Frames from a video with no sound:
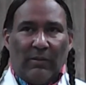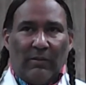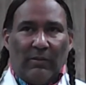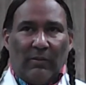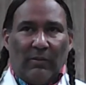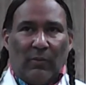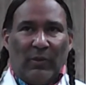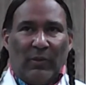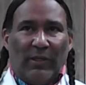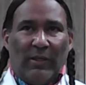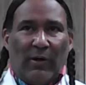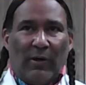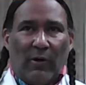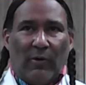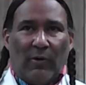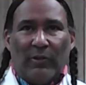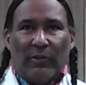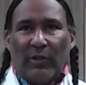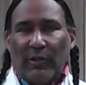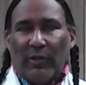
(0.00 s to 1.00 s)
we
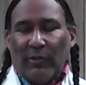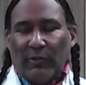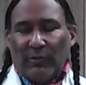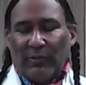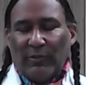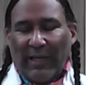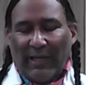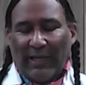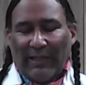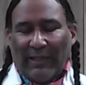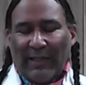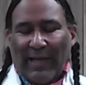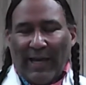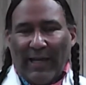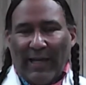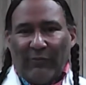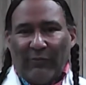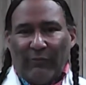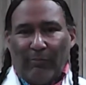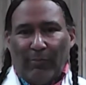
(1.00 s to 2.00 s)
all know that
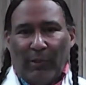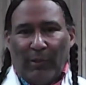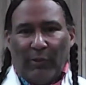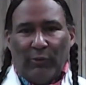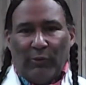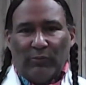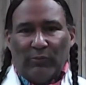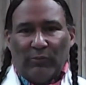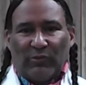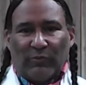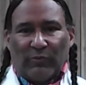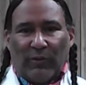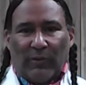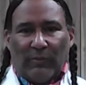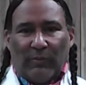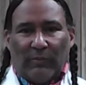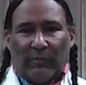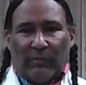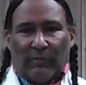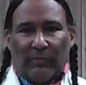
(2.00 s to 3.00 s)
life blooms
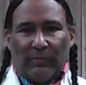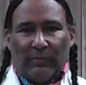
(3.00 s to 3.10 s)
from